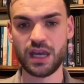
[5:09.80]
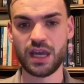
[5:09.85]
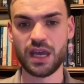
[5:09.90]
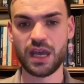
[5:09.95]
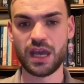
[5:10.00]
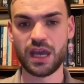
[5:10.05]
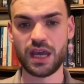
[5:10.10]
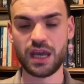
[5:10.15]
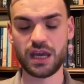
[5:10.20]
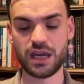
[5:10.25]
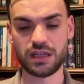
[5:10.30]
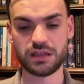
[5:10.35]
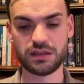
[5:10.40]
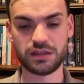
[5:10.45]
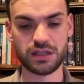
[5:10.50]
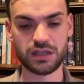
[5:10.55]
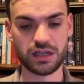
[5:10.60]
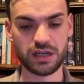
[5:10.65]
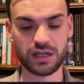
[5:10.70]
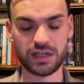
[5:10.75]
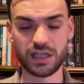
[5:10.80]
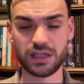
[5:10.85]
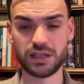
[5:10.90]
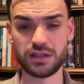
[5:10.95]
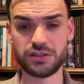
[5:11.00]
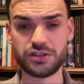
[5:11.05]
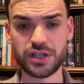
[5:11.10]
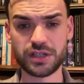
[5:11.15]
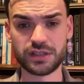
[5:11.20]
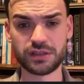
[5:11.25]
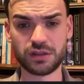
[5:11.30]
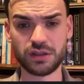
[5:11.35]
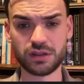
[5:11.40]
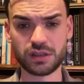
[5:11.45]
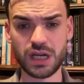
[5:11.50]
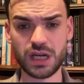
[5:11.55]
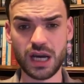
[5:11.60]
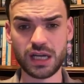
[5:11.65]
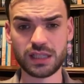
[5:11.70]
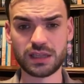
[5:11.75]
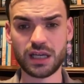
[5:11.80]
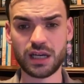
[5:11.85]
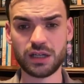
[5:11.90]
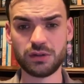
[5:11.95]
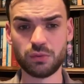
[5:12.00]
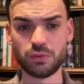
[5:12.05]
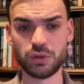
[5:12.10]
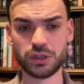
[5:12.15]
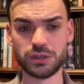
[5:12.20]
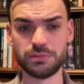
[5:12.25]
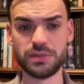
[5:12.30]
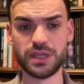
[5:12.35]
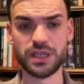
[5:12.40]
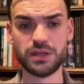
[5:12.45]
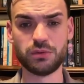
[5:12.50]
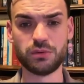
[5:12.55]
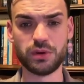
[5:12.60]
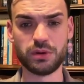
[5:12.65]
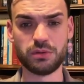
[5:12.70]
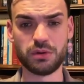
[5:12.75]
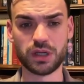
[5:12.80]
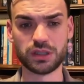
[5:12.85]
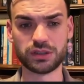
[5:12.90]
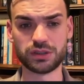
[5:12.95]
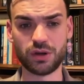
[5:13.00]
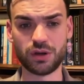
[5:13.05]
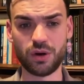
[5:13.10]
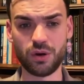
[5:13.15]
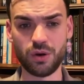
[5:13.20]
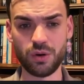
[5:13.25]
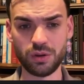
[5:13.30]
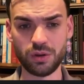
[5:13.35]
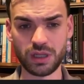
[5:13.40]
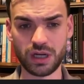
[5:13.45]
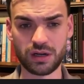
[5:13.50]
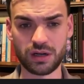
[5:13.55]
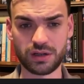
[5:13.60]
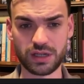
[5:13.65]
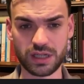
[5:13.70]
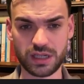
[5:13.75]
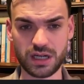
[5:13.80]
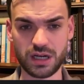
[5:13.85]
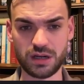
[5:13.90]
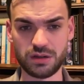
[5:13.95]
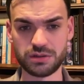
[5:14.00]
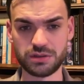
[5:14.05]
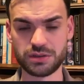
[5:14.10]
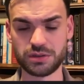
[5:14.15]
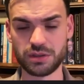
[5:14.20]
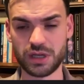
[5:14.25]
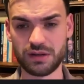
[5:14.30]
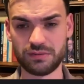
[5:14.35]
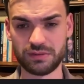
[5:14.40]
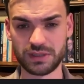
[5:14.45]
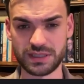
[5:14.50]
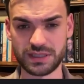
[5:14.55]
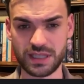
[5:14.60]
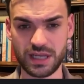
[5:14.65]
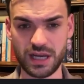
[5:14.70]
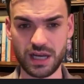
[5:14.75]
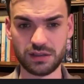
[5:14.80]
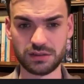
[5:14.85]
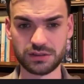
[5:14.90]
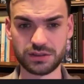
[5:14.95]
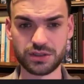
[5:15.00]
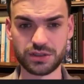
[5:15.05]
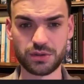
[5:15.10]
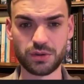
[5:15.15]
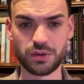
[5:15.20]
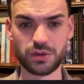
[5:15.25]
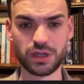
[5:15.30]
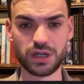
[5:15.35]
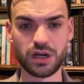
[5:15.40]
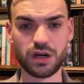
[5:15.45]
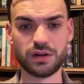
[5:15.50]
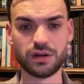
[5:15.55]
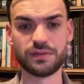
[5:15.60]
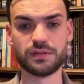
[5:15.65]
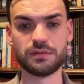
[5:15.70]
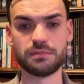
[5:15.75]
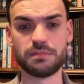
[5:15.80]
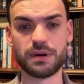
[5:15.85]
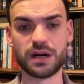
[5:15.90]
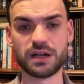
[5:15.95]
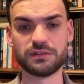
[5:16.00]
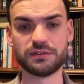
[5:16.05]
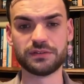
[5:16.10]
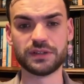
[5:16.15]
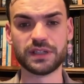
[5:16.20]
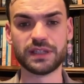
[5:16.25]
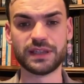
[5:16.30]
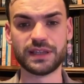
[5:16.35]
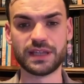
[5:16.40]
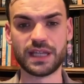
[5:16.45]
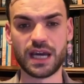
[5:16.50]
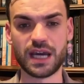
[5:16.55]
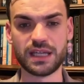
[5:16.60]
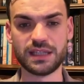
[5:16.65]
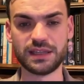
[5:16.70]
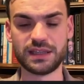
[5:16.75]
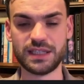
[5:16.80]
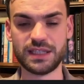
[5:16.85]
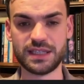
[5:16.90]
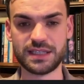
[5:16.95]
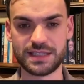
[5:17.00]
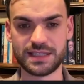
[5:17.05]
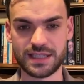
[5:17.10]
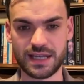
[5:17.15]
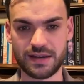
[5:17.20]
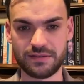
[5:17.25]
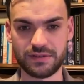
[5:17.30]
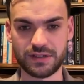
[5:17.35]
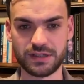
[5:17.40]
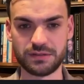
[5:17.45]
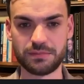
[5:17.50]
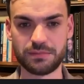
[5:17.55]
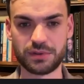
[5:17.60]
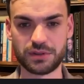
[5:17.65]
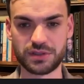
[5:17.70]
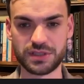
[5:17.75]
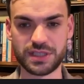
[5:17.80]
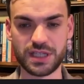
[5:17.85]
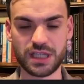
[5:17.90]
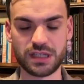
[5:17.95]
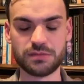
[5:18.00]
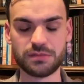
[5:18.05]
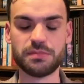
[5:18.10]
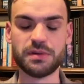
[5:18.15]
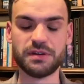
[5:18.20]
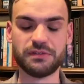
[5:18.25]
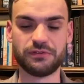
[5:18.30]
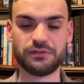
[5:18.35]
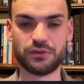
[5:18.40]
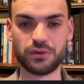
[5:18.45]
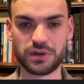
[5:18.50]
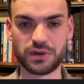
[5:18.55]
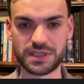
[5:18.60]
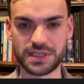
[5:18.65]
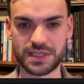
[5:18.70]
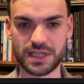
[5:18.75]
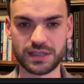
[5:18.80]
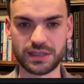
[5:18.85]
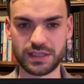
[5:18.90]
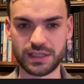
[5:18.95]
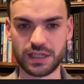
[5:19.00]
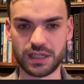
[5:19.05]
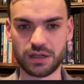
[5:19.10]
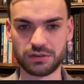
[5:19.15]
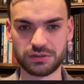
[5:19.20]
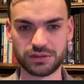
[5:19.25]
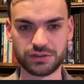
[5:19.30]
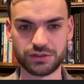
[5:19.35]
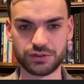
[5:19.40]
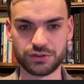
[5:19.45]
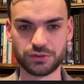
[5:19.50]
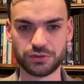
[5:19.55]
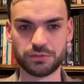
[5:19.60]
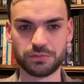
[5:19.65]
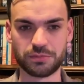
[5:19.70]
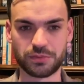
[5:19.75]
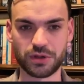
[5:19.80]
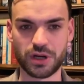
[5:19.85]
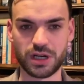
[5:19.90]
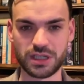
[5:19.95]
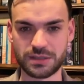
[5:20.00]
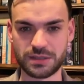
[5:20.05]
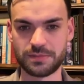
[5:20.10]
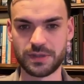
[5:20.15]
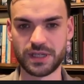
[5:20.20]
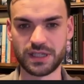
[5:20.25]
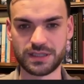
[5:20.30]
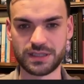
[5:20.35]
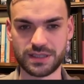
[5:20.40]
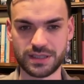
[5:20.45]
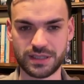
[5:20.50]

And another general guideline would be we want all our accounts to have a health score of above 97% before sending out to prospects.